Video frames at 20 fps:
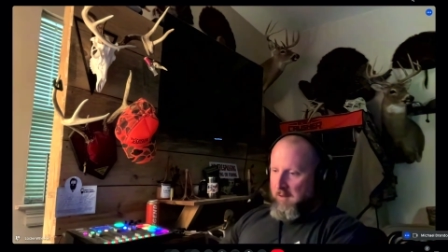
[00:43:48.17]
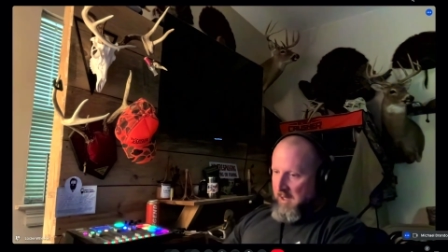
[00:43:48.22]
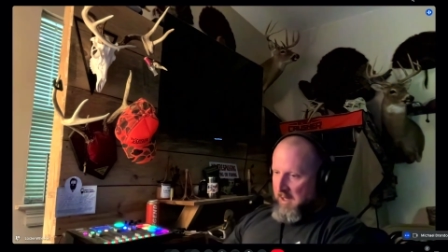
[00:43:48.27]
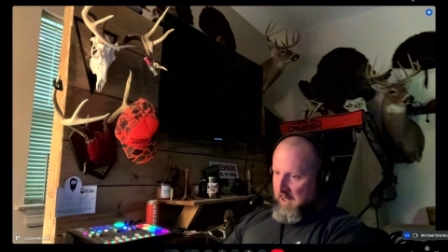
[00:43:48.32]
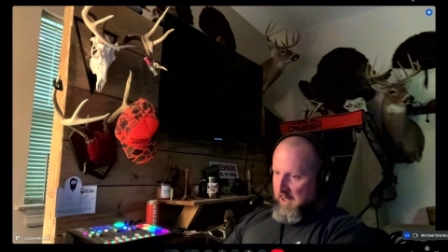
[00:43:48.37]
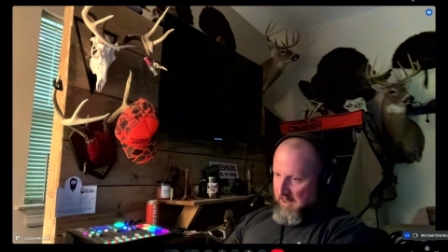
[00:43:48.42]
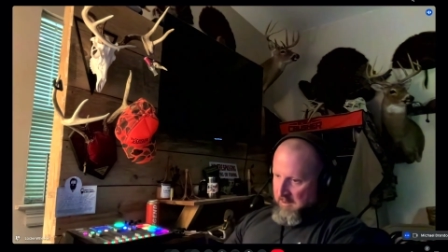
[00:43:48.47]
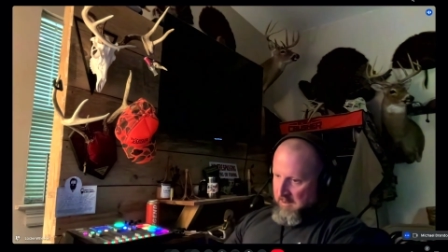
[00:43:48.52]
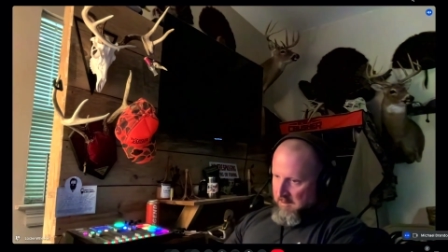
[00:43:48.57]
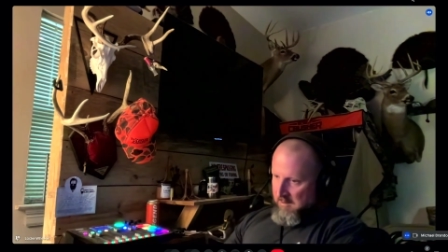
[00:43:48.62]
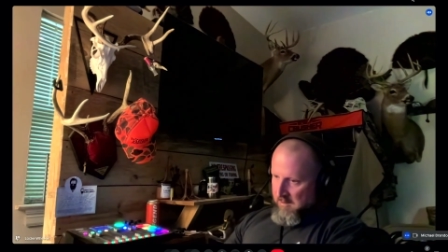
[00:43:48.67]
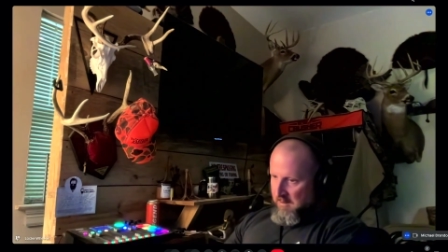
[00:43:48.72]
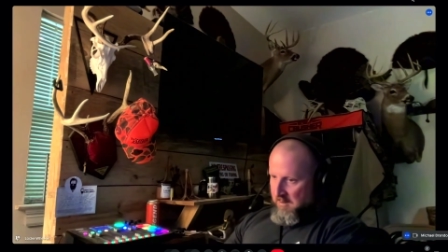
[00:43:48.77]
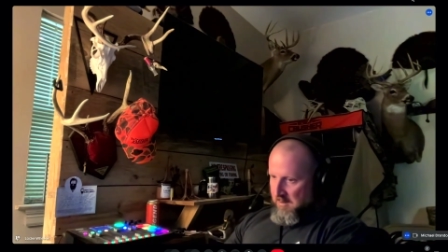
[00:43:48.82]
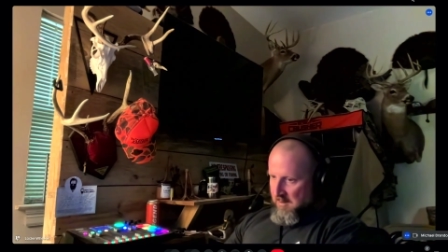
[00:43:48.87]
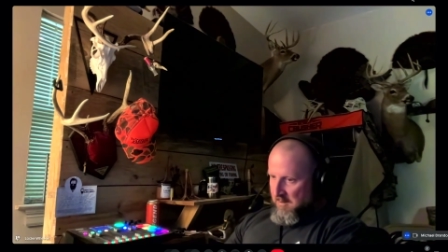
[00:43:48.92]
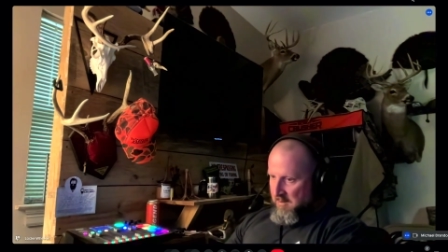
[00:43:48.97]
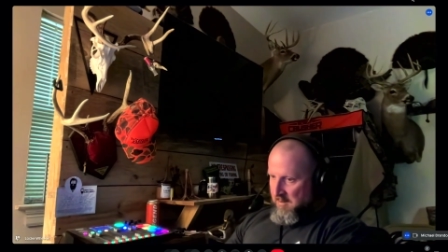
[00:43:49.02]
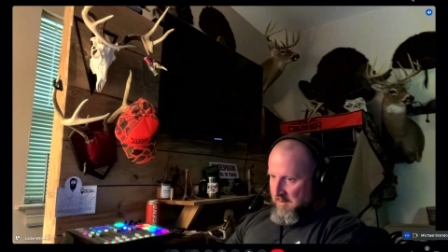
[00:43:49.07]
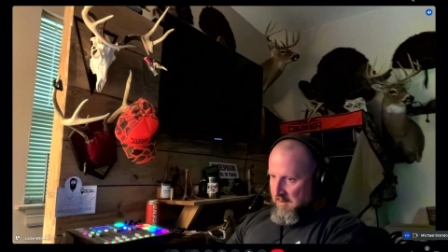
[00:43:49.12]
And
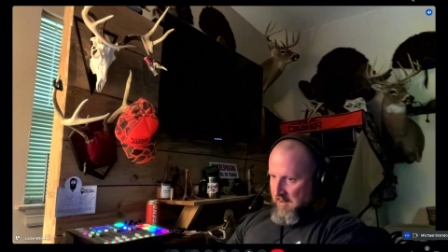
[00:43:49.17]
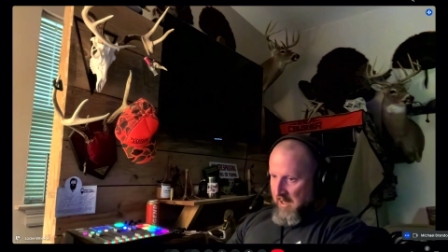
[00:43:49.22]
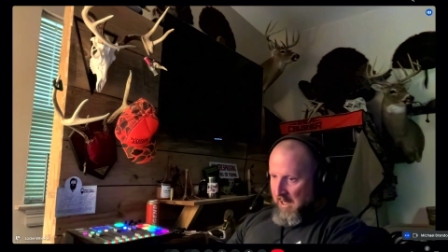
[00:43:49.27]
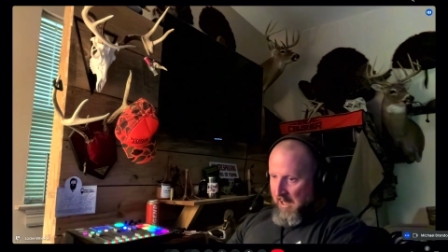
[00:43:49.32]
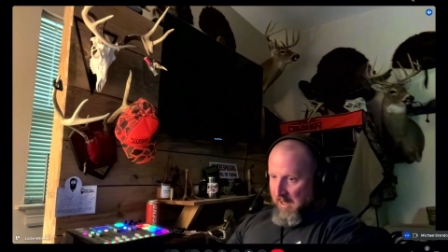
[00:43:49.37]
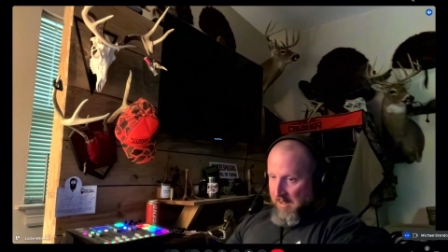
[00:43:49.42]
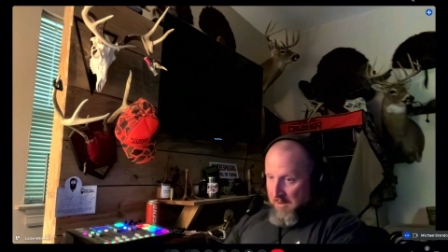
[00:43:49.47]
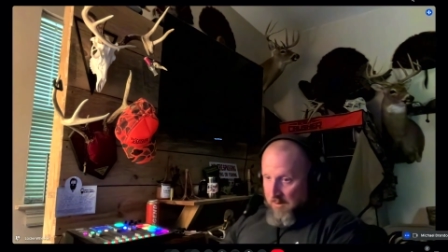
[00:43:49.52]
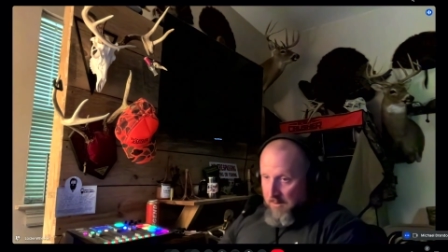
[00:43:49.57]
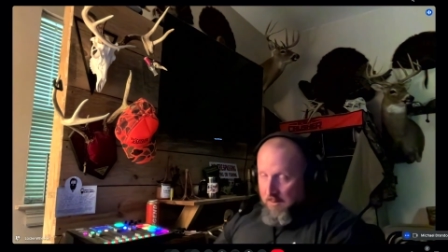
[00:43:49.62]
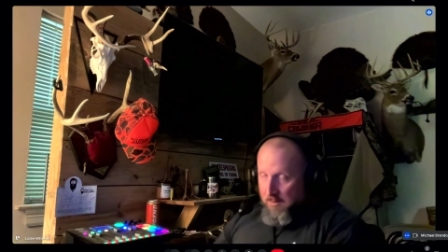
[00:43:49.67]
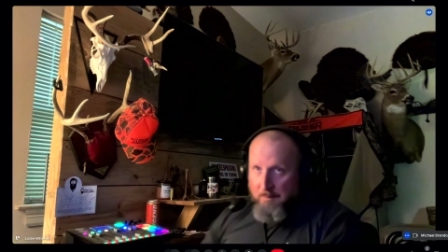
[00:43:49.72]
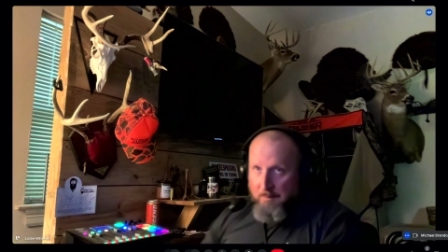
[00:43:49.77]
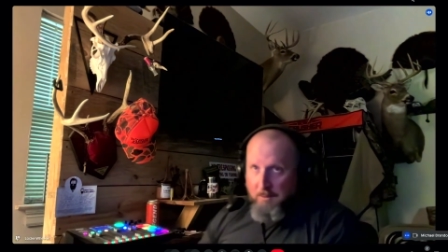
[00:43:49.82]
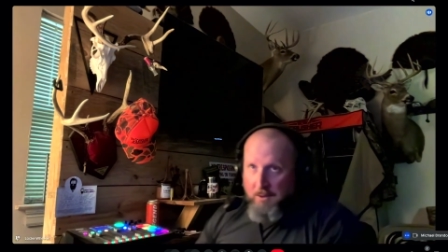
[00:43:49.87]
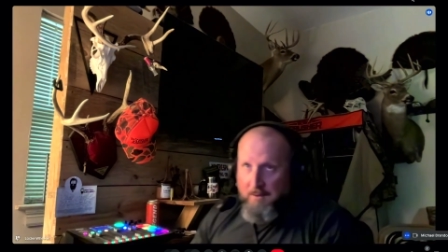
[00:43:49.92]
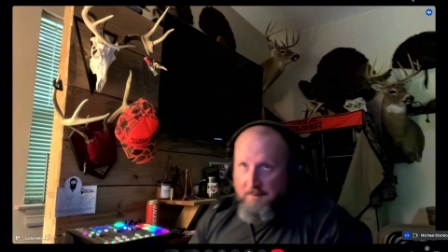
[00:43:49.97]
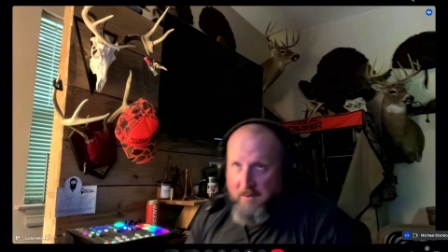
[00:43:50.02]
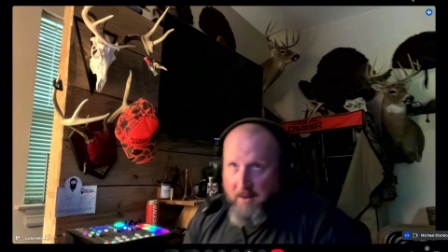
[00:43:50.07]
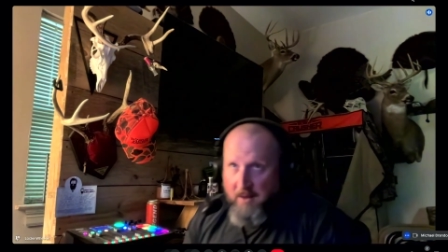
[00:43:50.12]
I
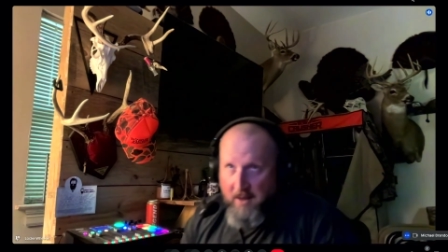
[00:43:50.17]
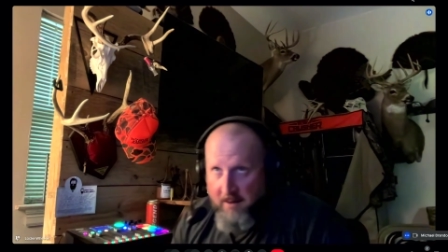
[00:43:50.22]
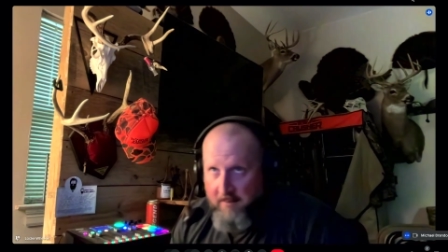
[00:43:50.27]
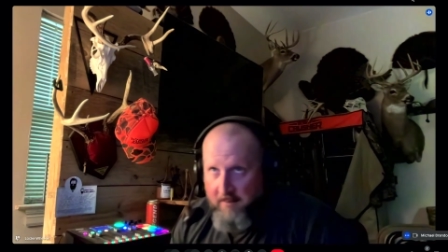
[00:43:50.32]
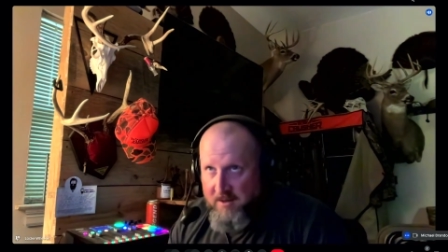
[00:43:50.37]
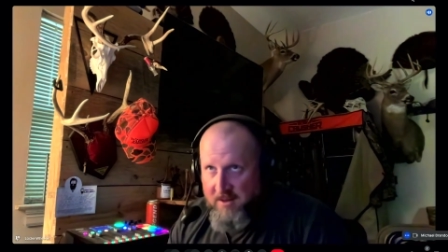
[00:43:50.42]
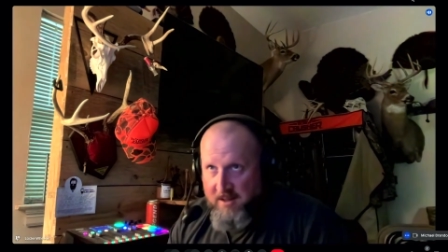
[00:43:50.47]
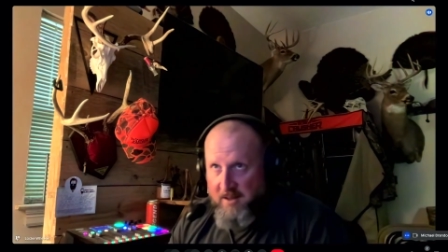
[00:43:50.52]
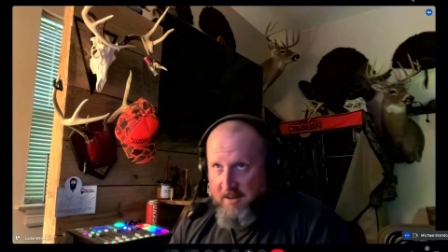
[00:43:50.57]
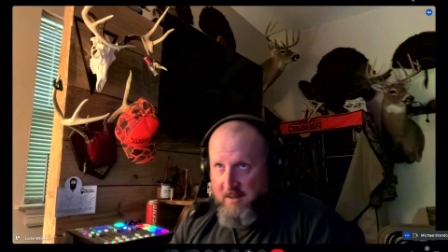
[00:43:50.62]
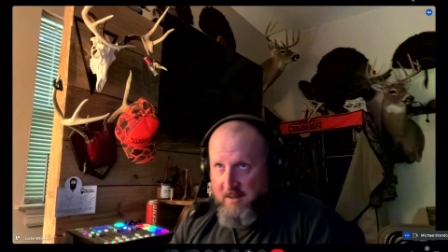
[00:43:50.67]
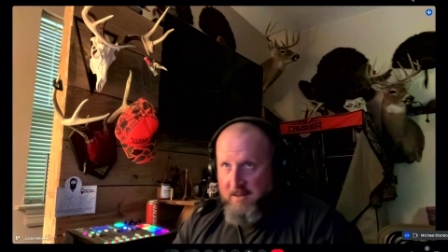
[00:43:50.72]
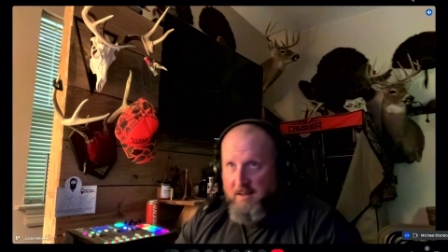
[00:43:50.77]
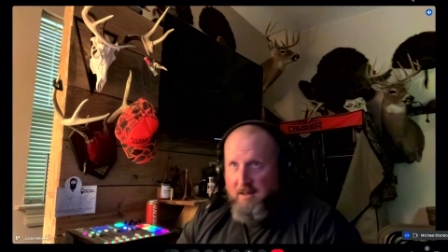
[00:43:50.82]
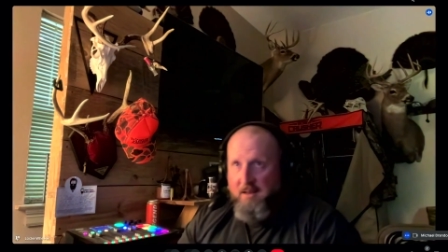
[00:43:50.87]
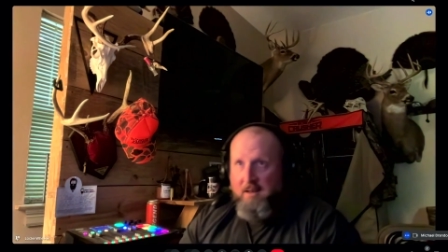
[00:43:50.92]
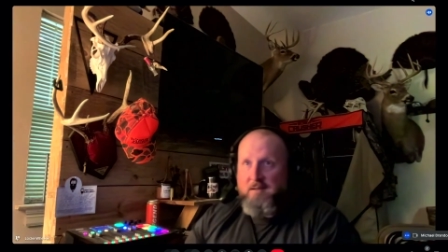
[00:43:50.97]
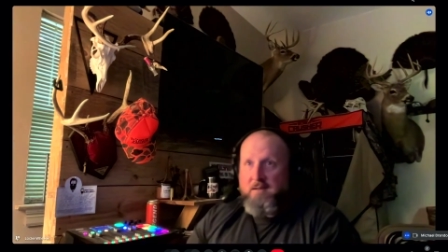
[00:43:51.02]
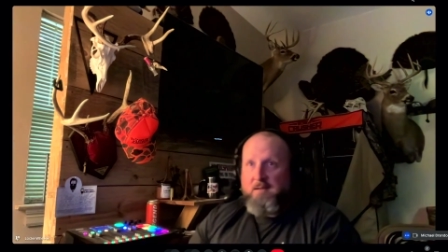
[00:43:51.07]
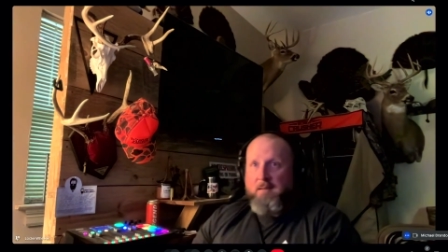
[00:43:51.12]
believe they have a sixth
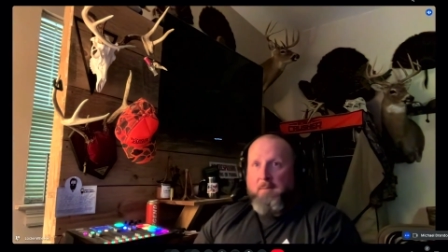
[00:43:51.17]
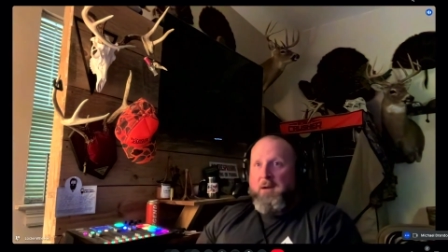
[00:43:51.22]
sense.